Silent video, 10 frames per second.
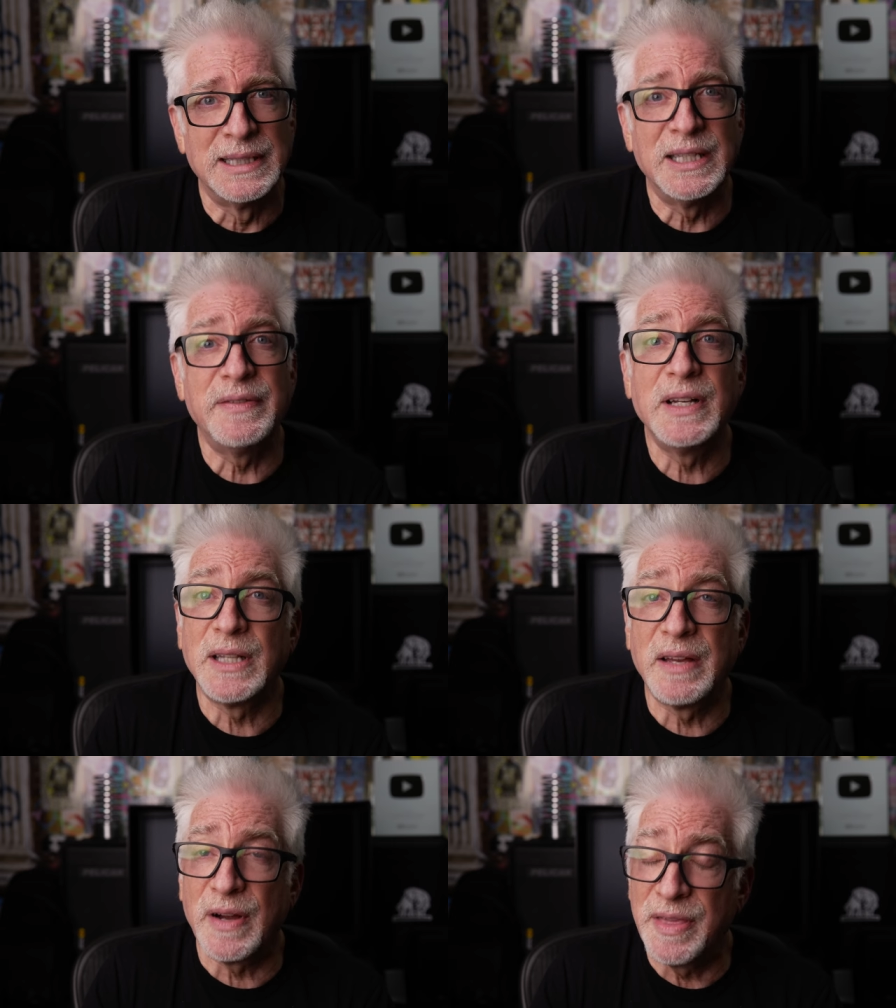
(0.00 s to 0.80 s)
living a
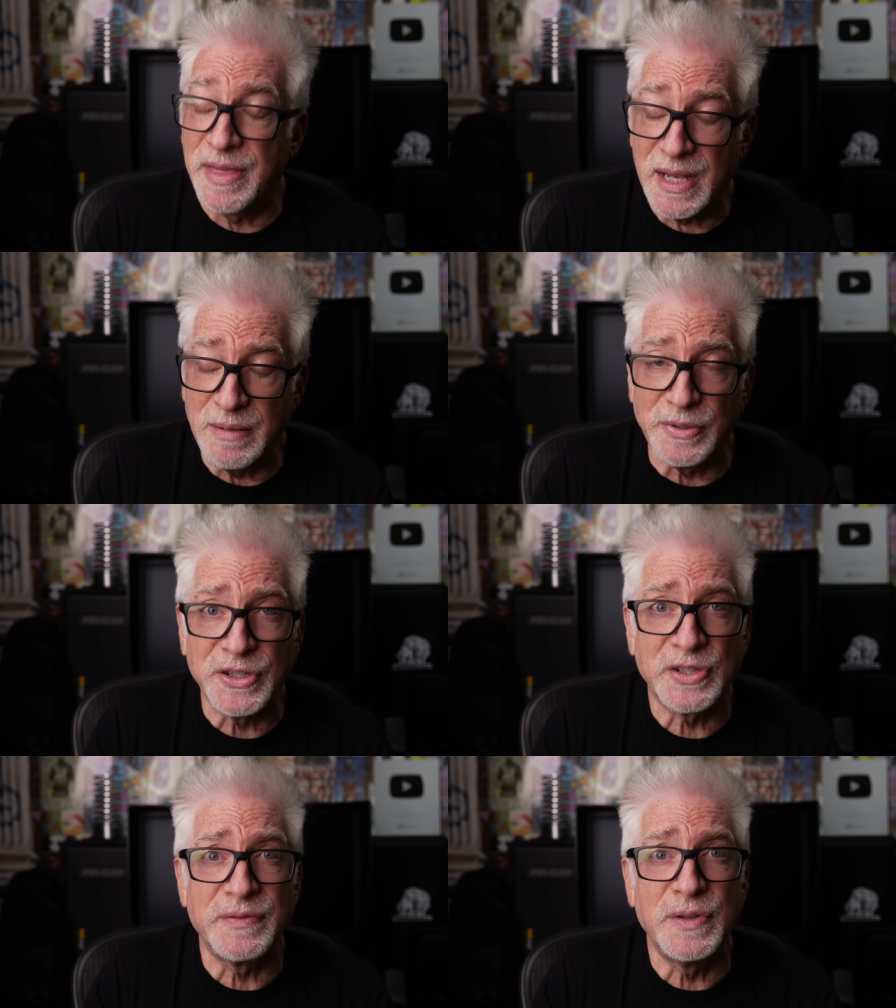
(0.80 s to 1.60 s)
life unthinkable
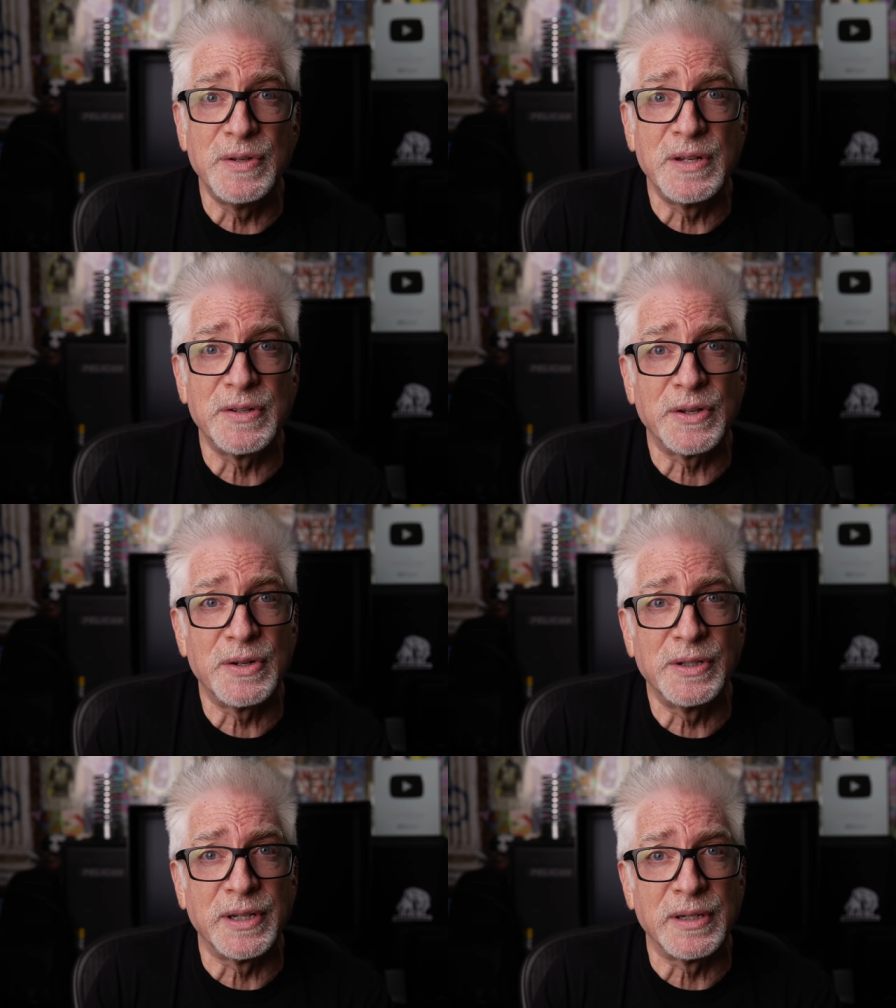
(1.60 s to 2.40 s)
just a few years
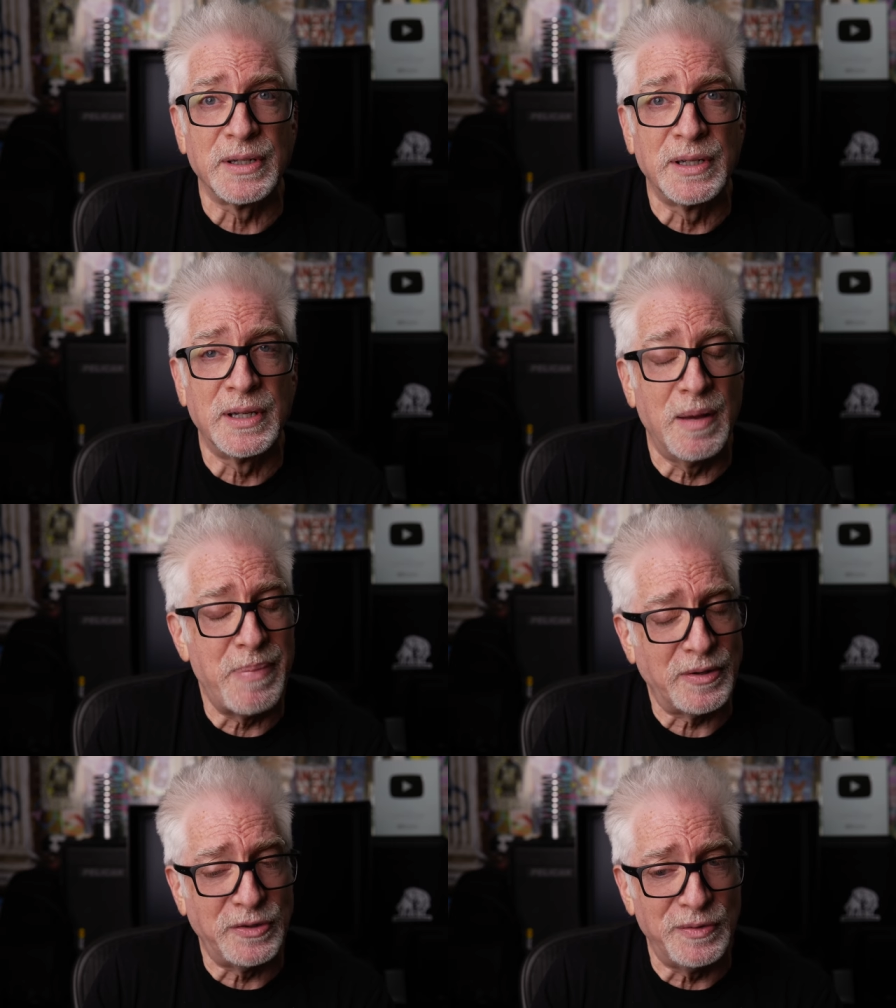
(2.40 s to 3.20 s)
earlier,
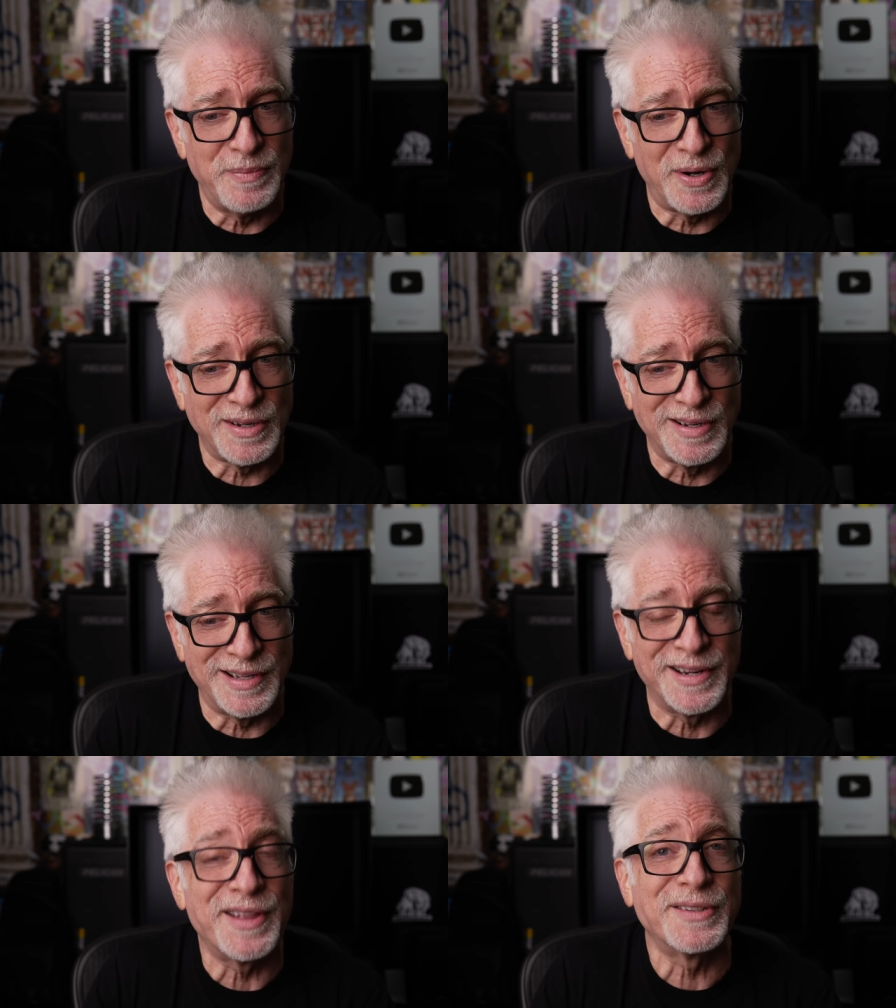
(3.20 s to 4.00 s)
about to embark
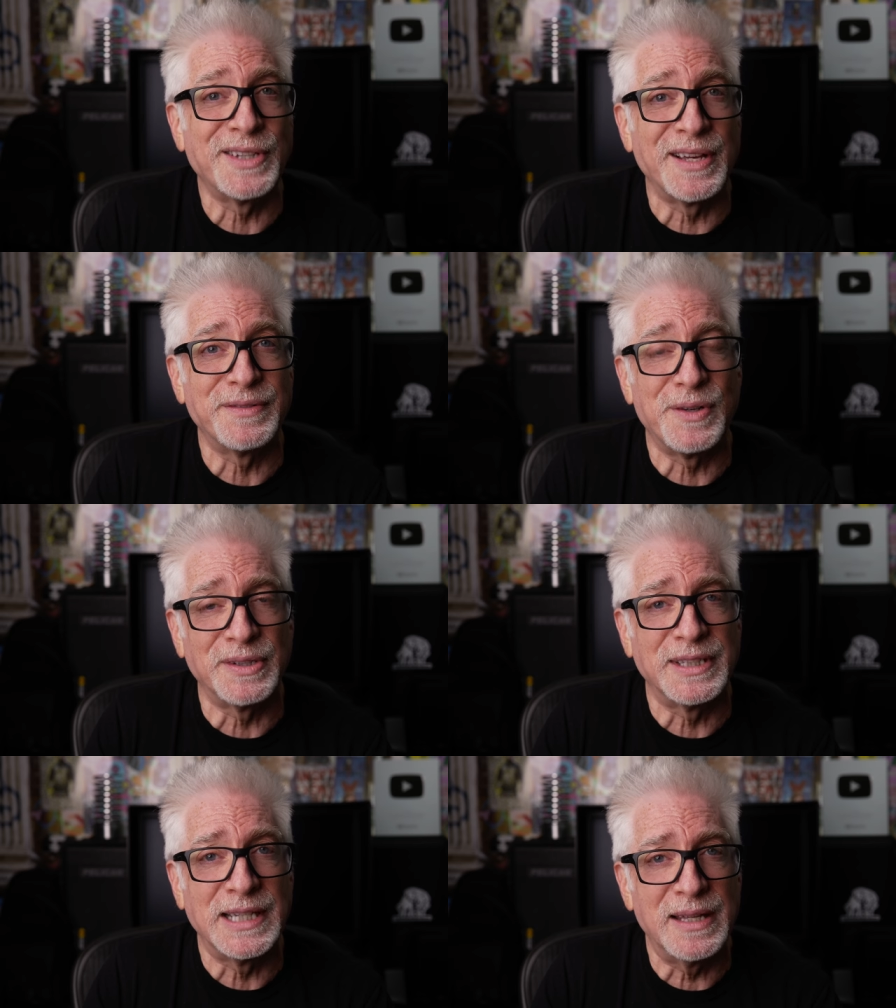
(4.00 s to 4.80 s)
on another life
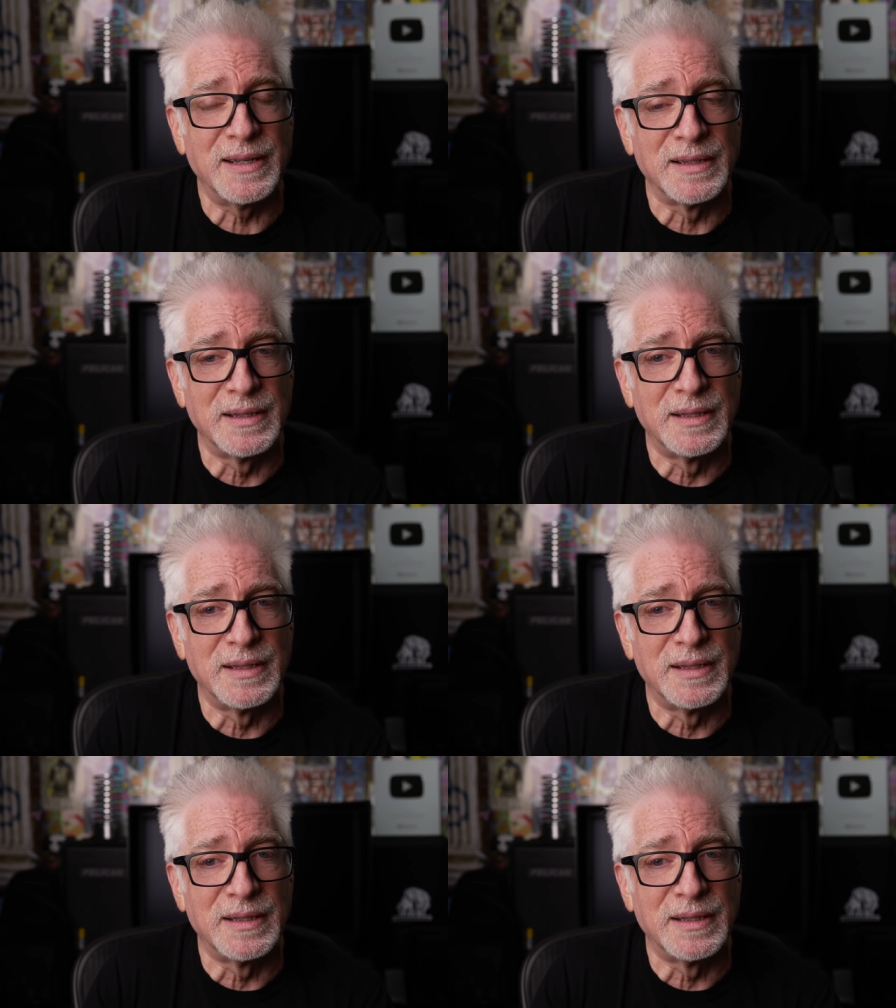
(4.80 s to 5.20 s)
altogether.